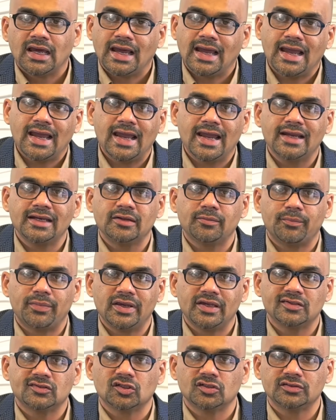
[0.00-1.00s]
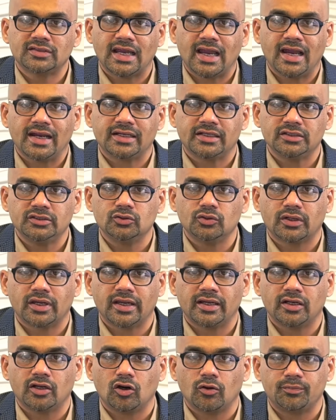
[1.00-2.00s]
And based on that, you
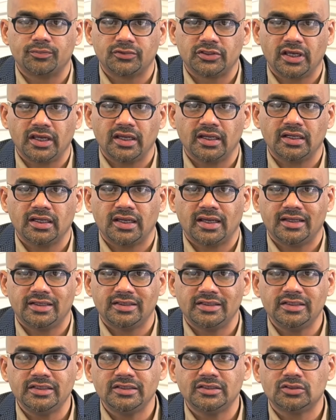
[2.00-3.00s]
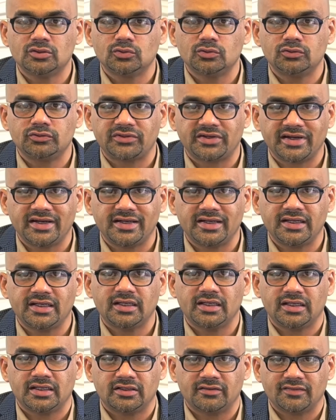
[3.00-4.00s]
can obtain an E2
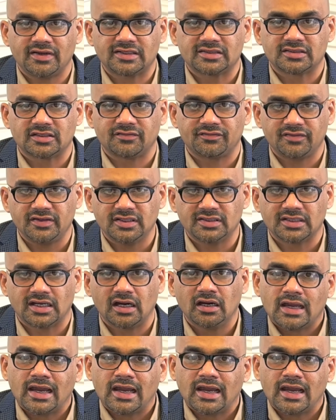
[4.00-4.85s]
treaty investor visa.